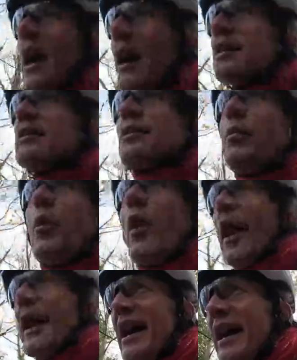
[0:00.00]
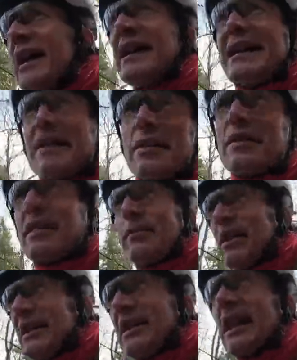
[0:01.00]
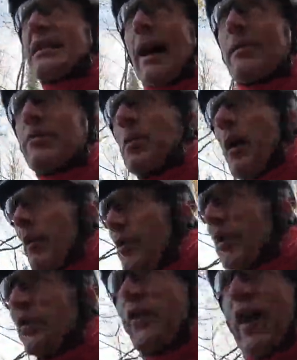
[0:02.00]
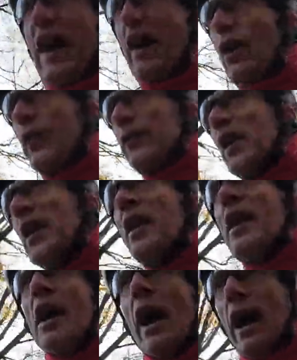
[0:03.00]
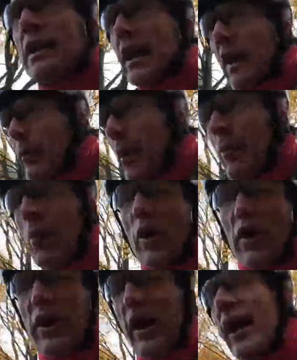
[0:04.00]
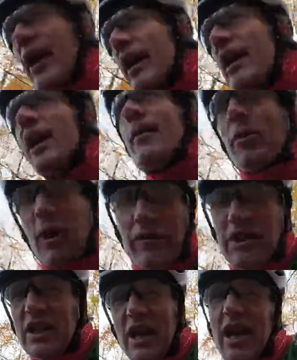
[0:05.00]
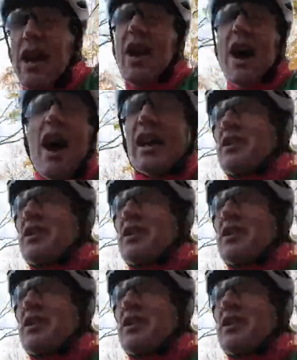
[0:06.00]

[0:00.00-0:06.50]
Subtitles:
as to why two similar setups, one would fail often and the other one wouldn't. But obviously I